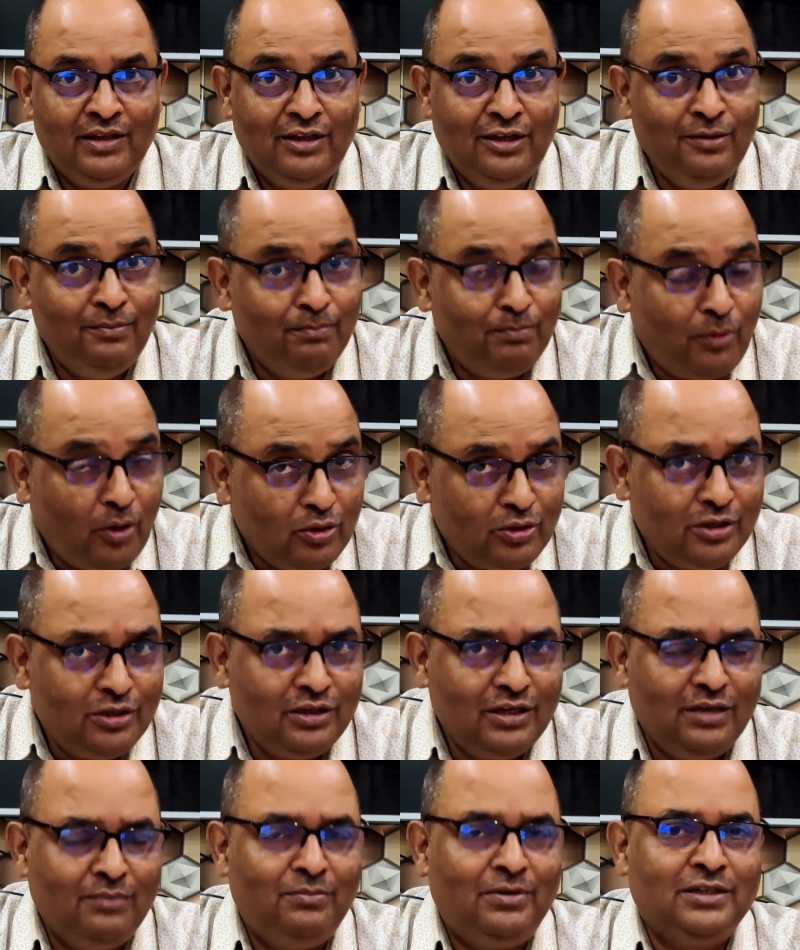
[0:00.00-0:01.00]

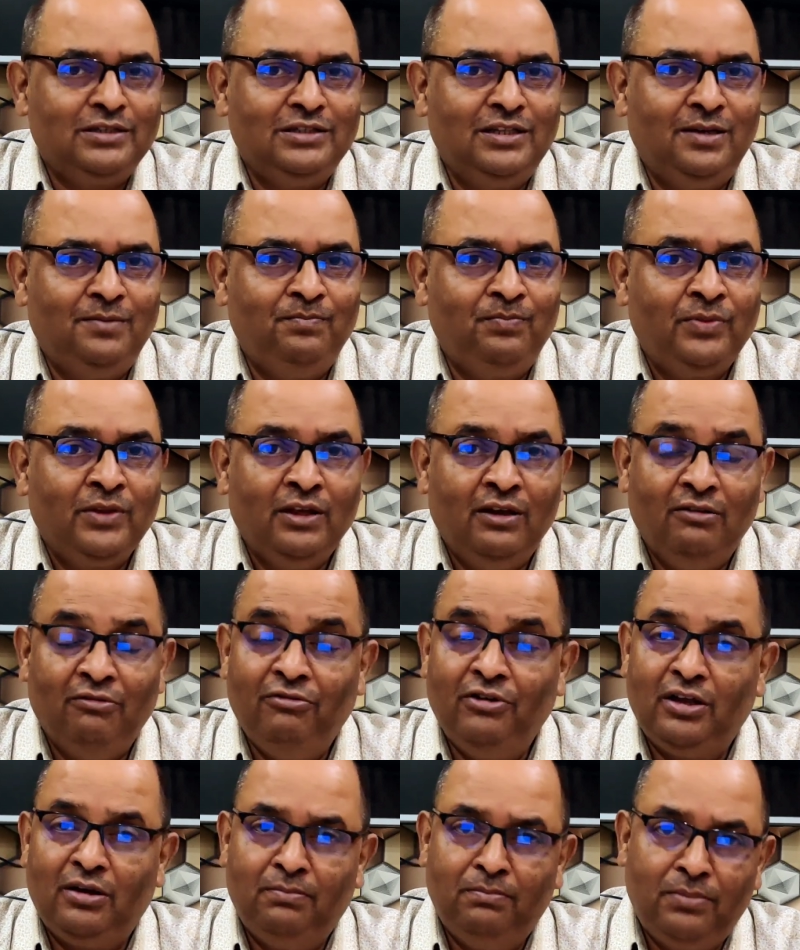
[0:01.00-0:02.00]
Important among them
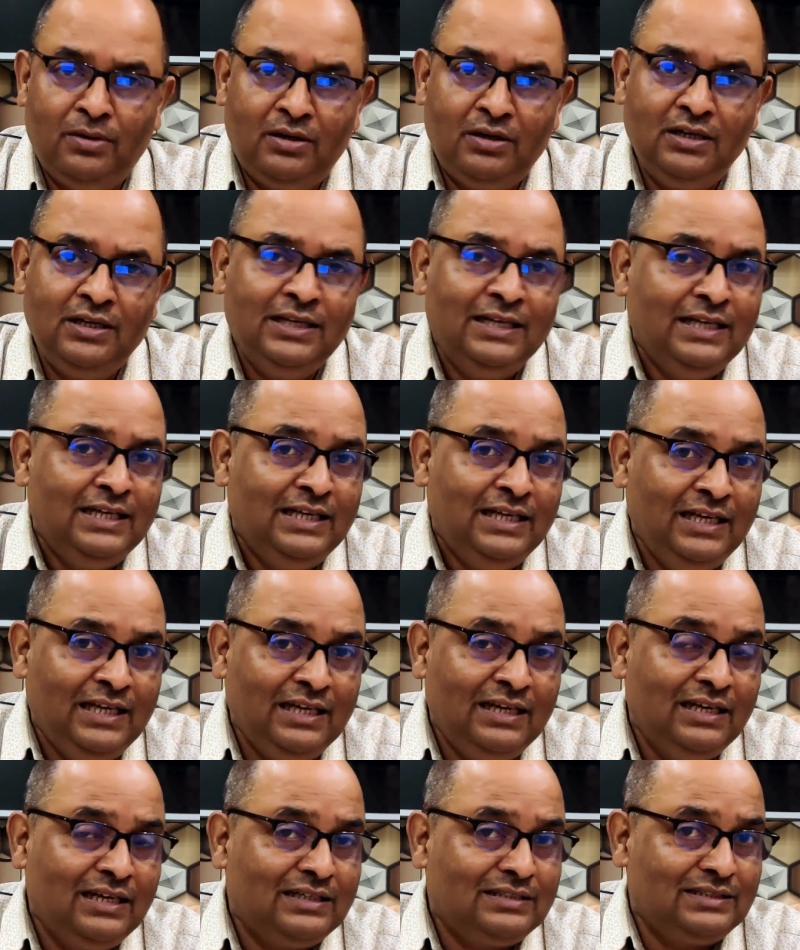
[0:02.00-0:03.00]
were Bird,
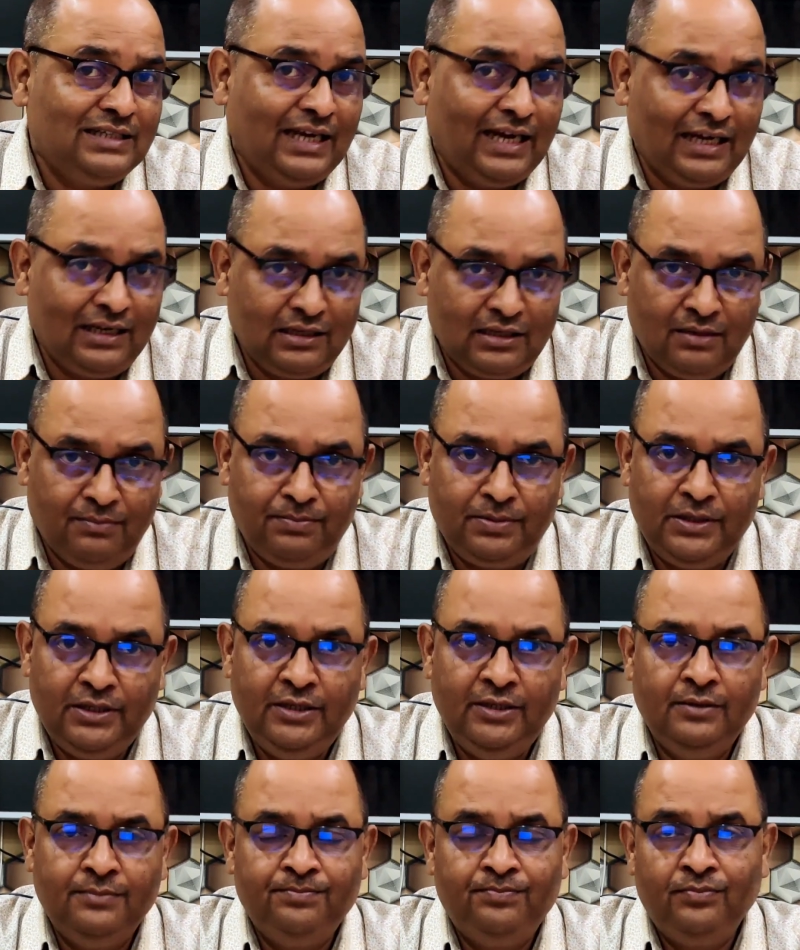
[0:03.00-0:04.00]
Higglers and
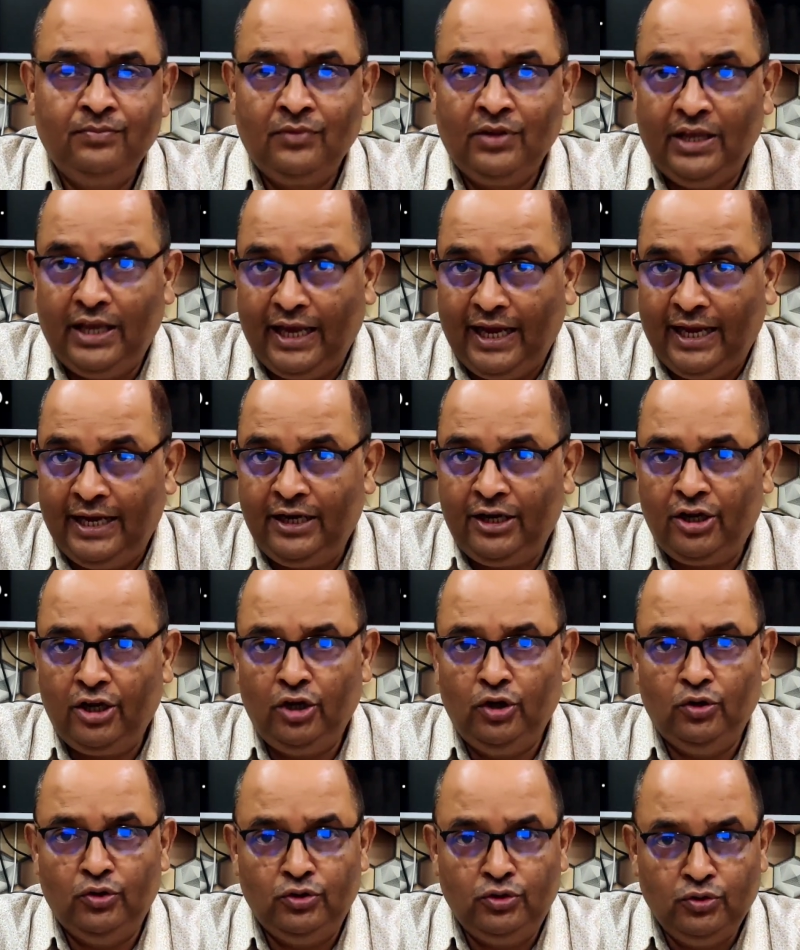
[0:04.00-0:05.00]
Company,
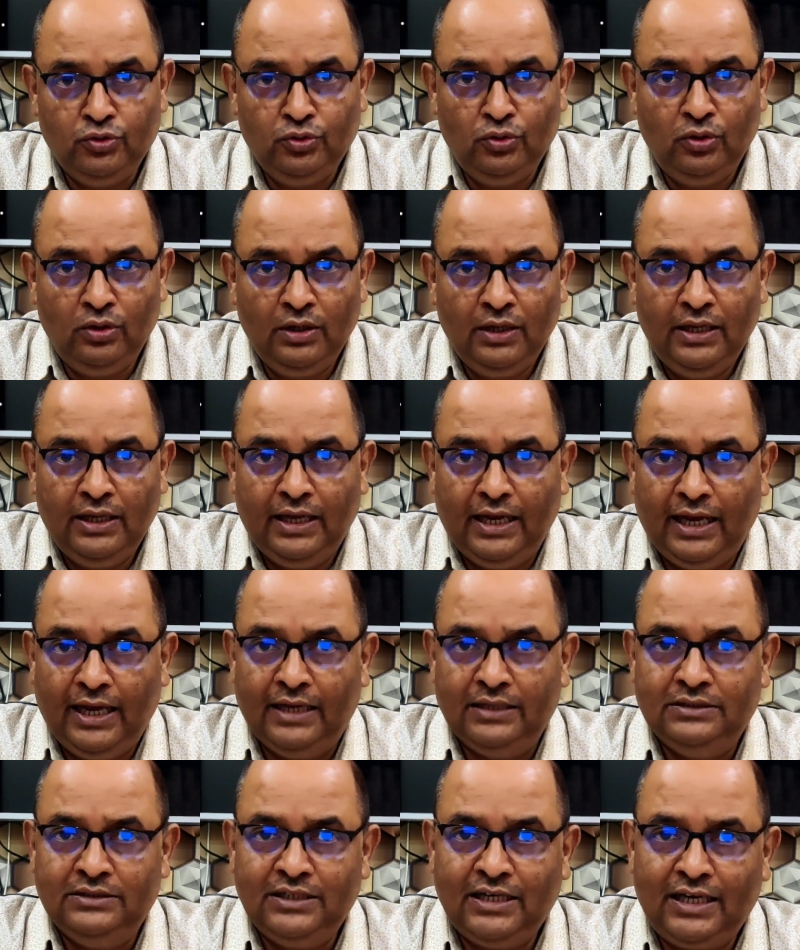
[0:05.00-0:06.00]
Andrew Yule,
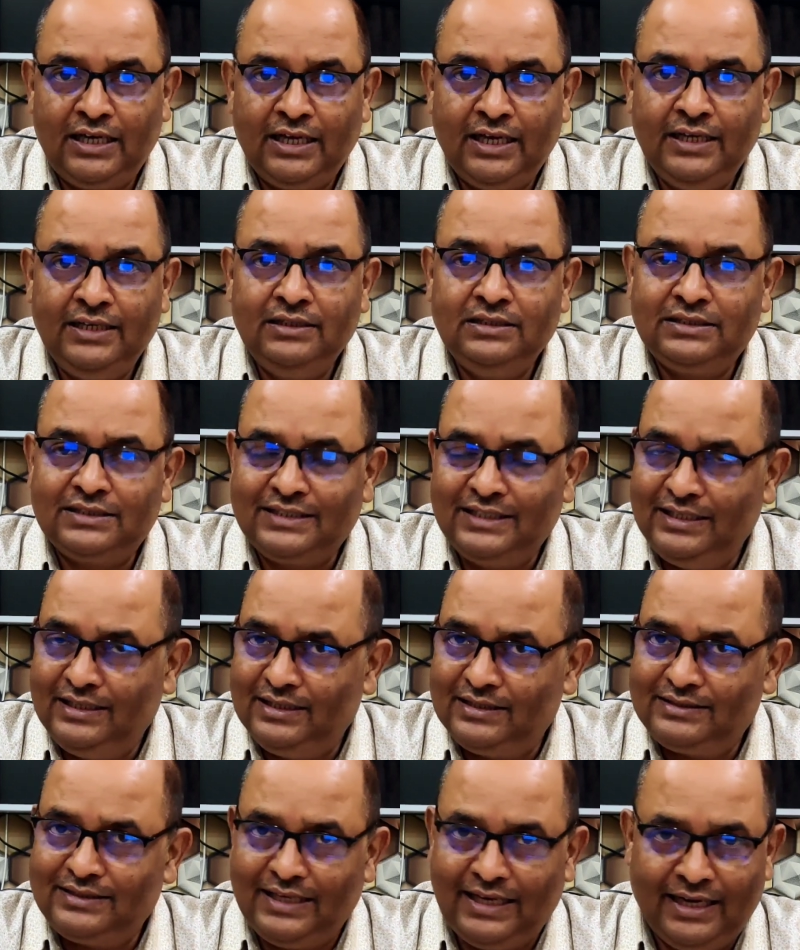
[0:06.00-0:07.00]
and Jardine,
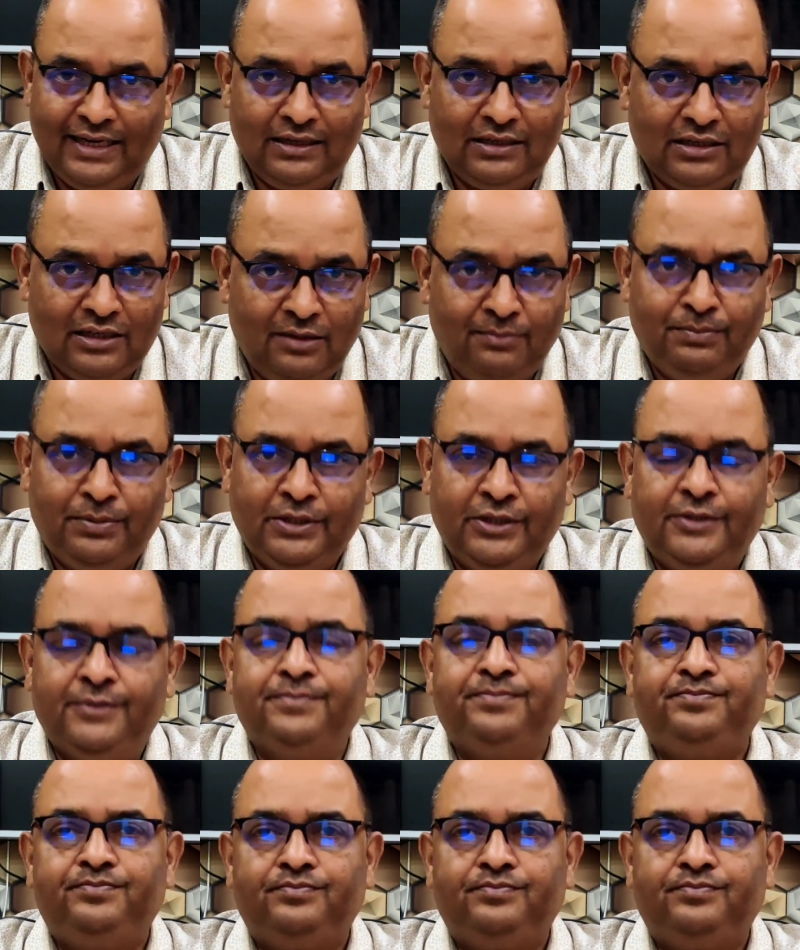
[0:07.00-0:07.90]
Skinners and Company.